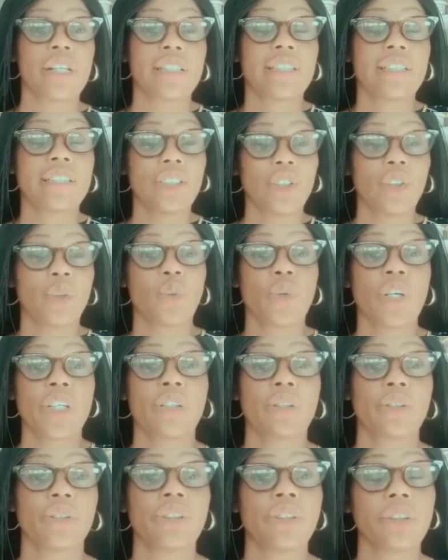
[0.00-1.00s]
This is where
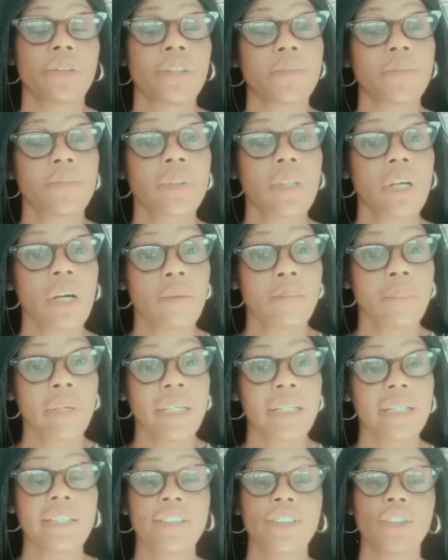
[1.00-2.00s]
your serums come
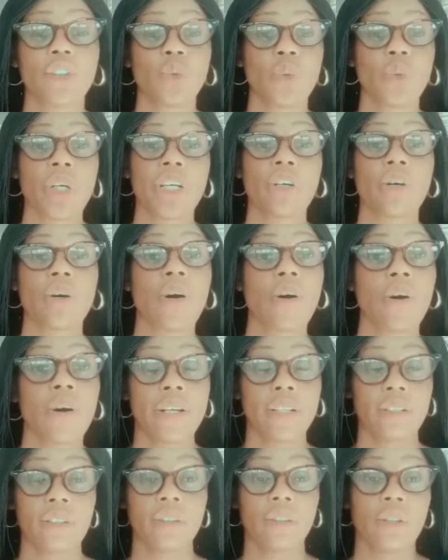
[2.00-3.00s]
in, this is where your
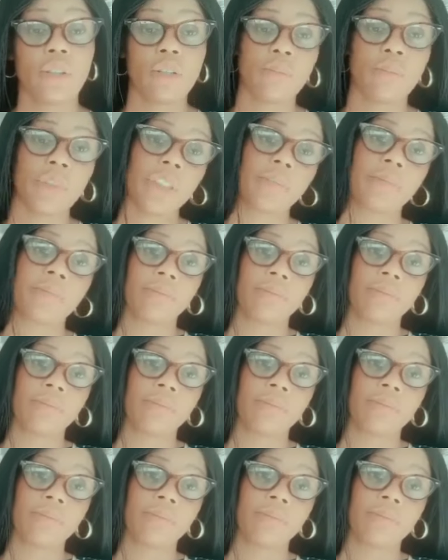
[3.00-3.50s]
oils come in.